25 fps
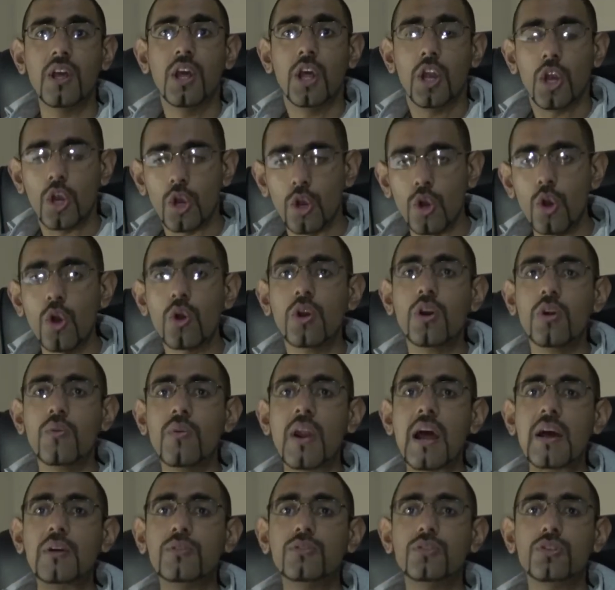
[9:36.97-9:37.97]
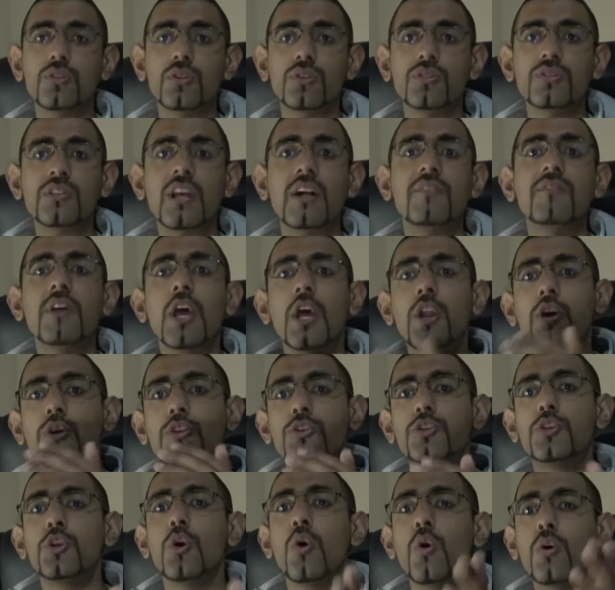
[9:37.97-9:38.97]
Look around yourself.
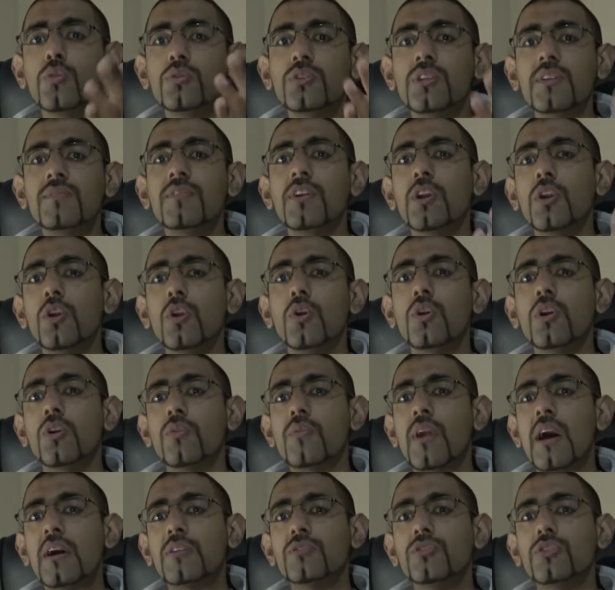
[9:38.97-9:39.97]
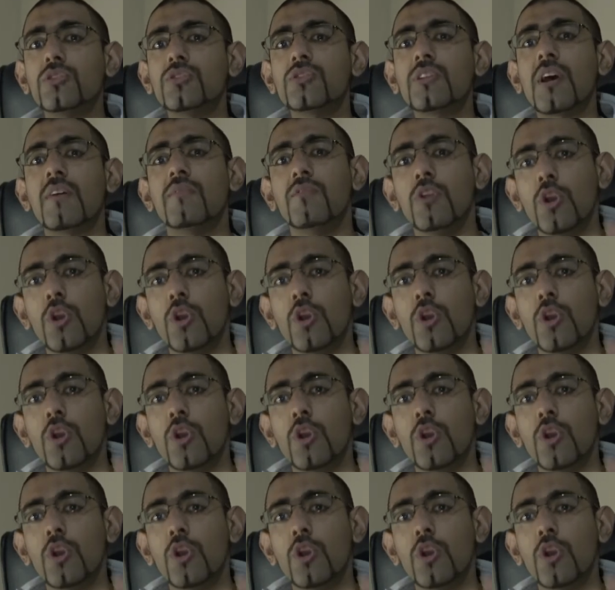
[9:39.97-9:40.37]
Don't even look around yourself.